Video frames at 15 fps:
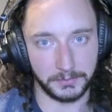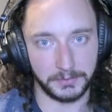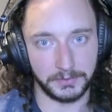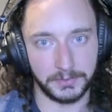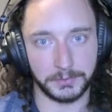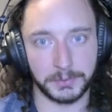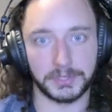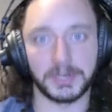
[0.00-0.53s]

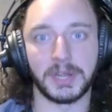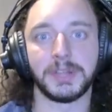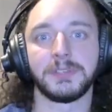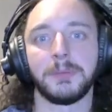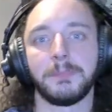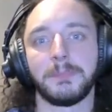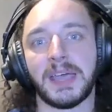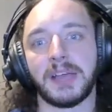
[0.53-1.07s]
We're trying
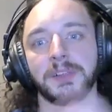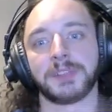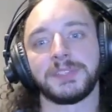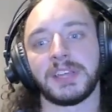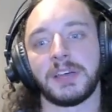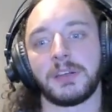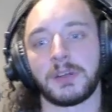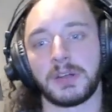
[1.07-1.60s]
to
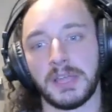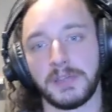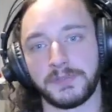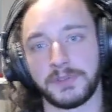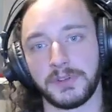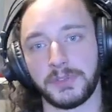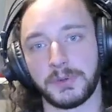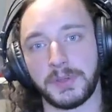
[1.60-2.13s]
balance out our
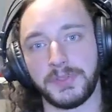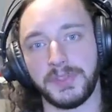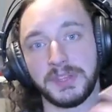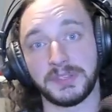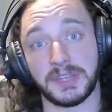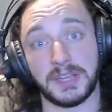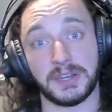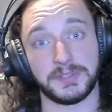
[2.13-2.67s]
effort throughout the
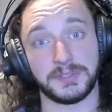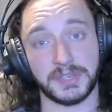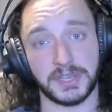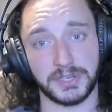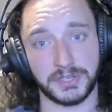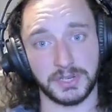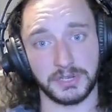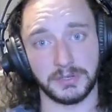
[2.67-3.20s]
entire
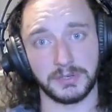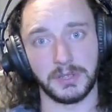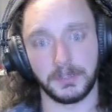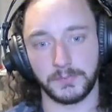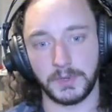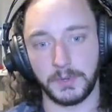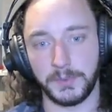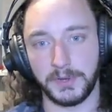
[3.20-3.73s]
session.
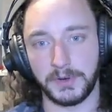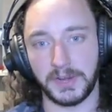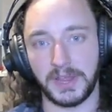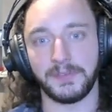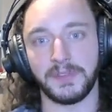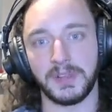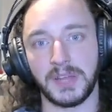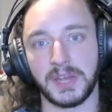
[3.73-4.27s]
We don't
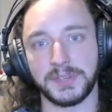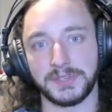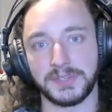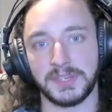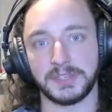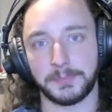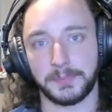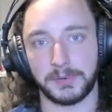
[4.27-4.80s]
have a lot of
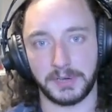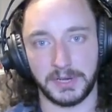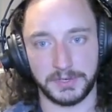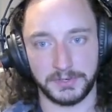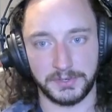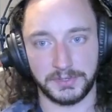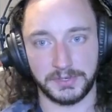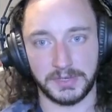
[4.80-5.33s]
sets per
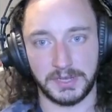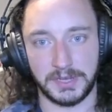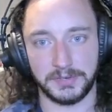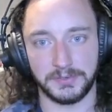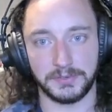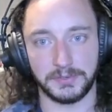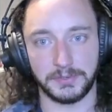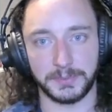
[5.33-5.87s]
exercise,
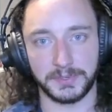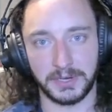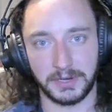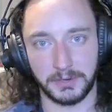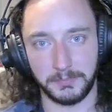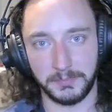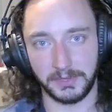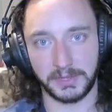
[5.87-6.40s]
so we're
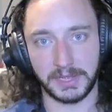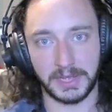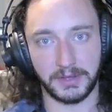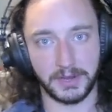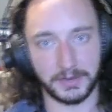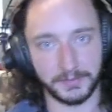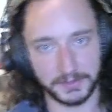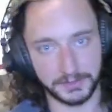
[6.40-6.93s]
trying to milk
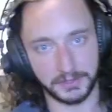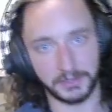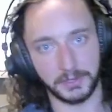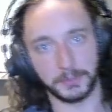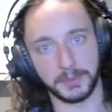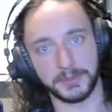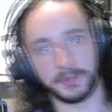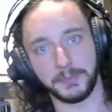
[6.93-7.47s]
out every single
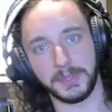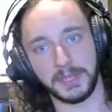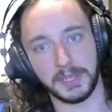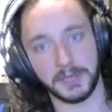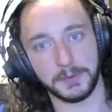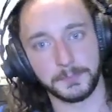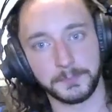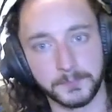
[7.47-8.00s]
one that we can.